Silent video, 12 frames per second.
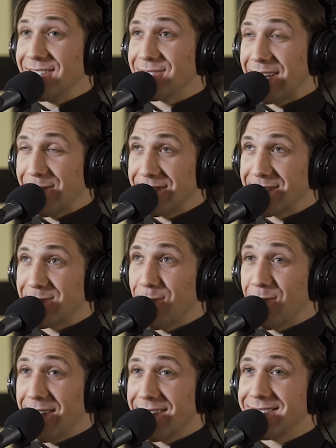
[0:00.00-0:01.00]
So that was
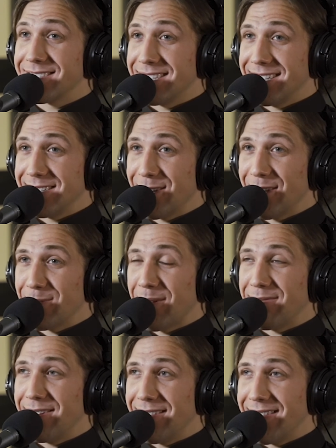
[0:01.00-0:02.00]
four years in, going to my
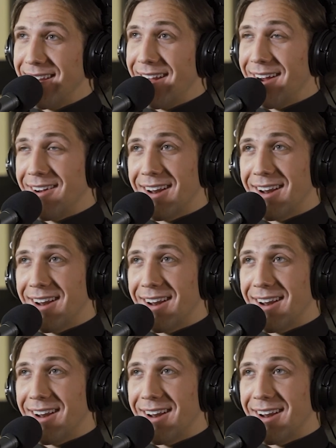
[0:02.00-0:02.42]
fifth year.